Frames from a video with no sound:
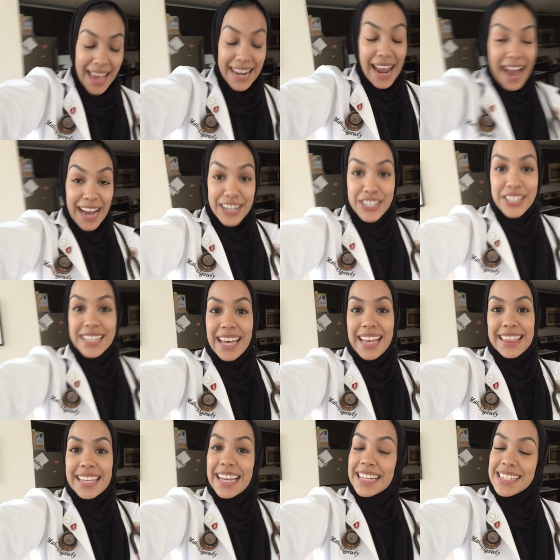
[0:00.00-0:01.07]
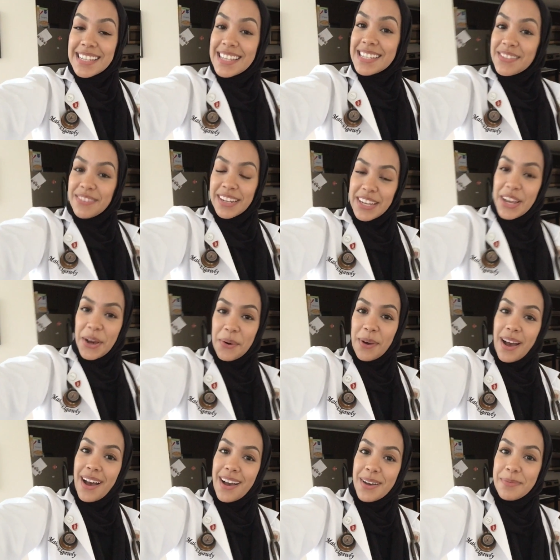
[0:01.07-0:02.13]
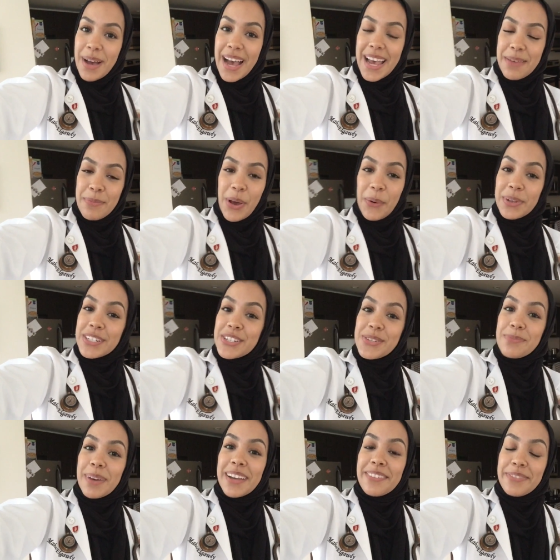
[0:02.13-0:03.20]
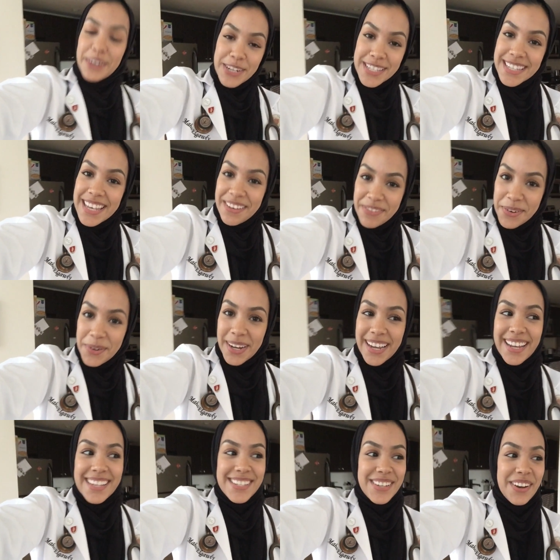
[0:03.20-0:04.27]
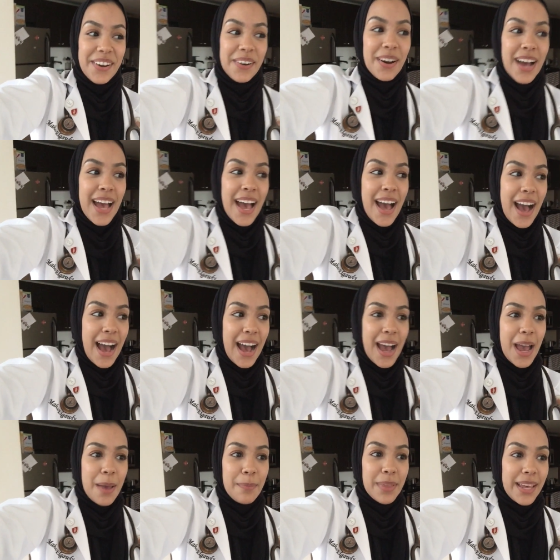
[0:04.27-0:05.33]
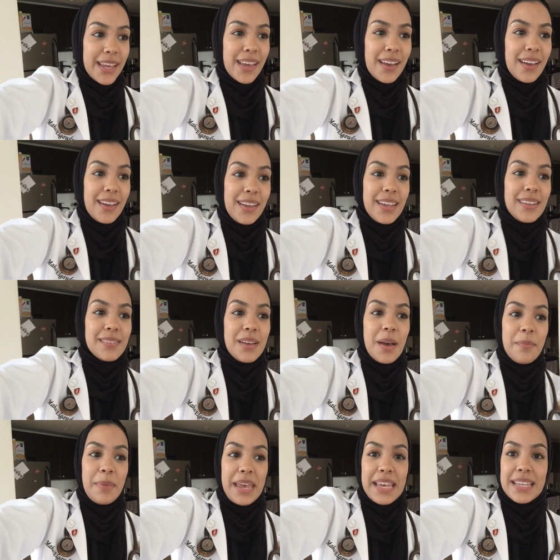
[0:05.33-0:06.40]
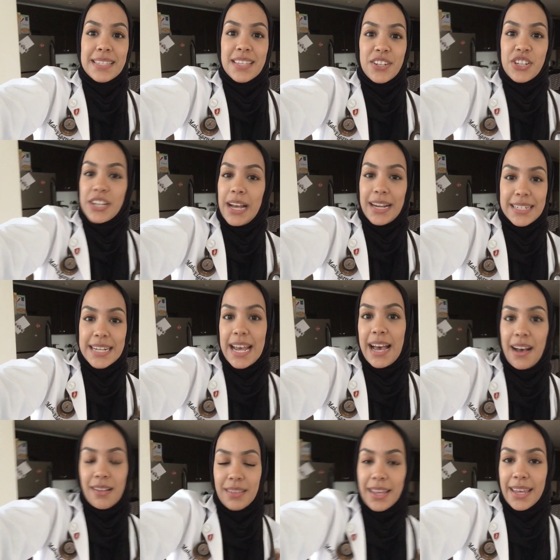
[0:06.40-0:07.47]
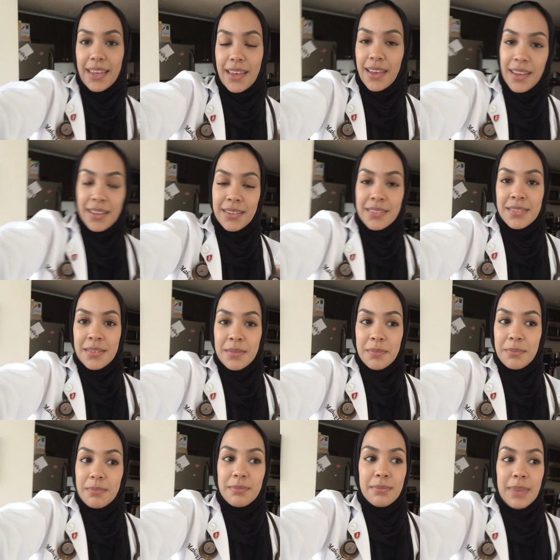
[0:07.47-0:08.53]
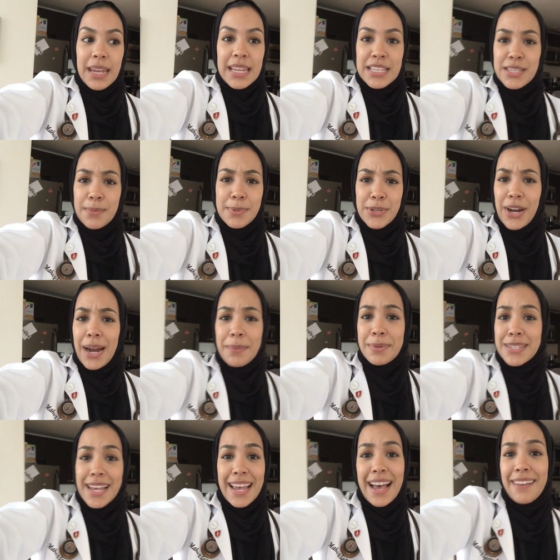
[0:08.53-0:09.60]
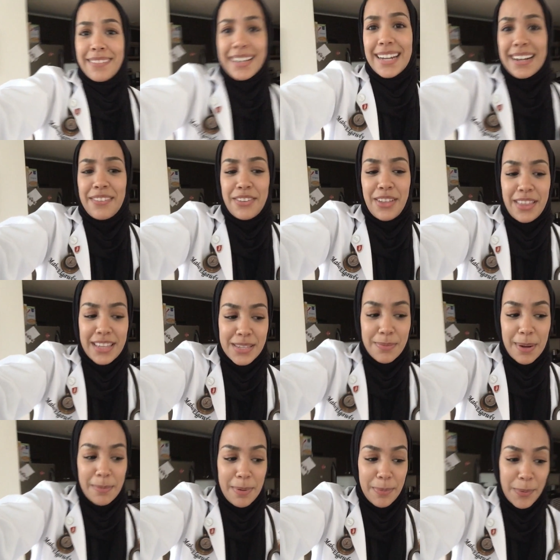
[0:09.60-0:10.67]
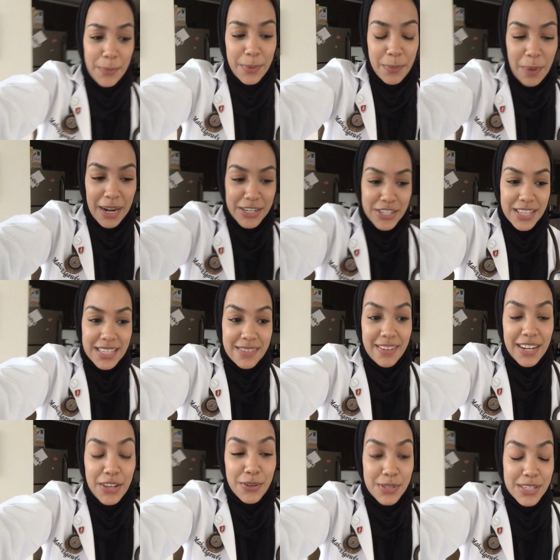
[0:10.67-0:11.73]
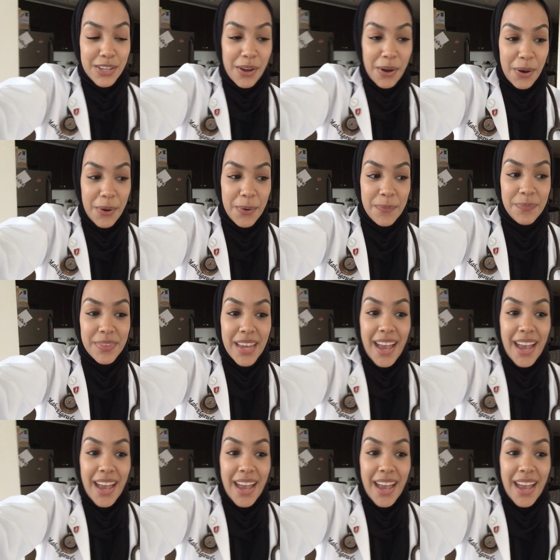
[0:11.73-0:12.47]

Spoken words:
And actually at the end of this video, I'm going to do my first giveaway. So I'm like amazed and shocked at how like many subscribers I have. Like, I never thought this many people would watch these videos, so